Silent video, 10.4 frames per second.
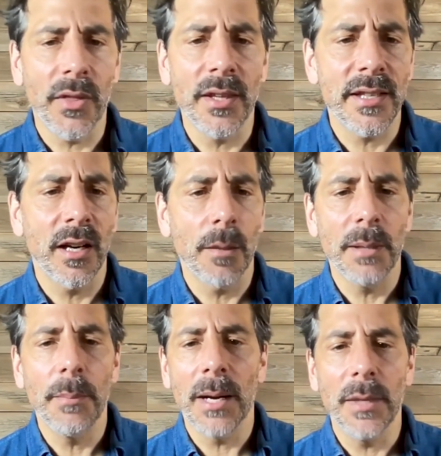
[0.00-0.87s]
this
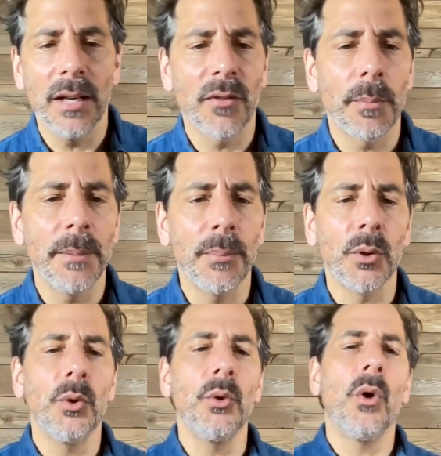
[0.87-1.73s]
therapy might mean for people
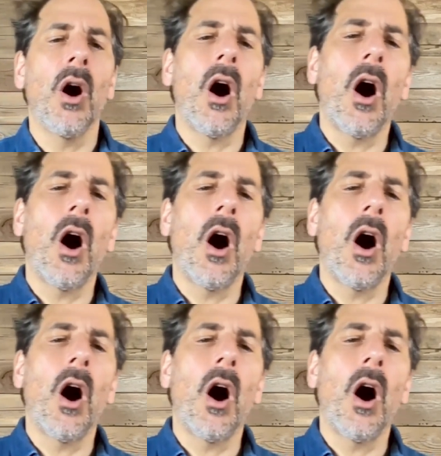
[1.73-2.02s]
who